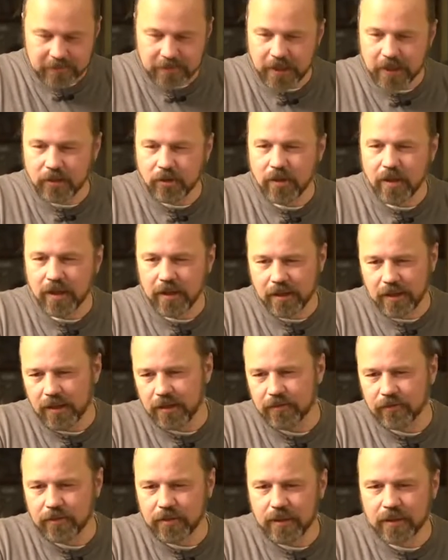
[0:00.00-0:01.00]
and you get
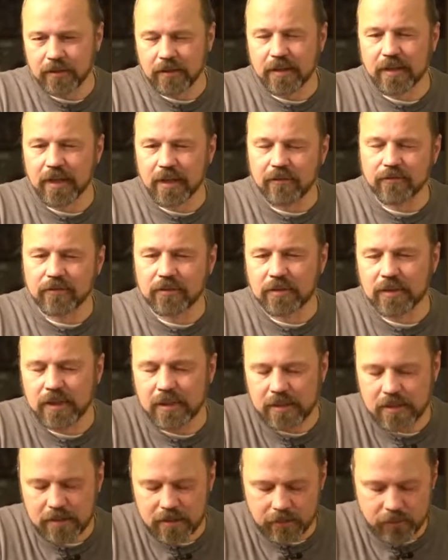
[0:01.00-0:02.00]
gift. And the gift
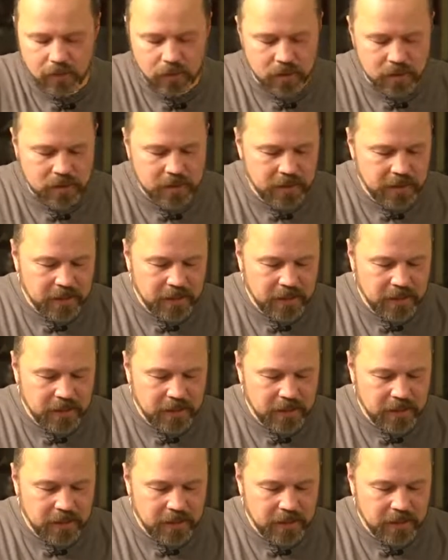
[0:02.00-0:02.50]
is, of course,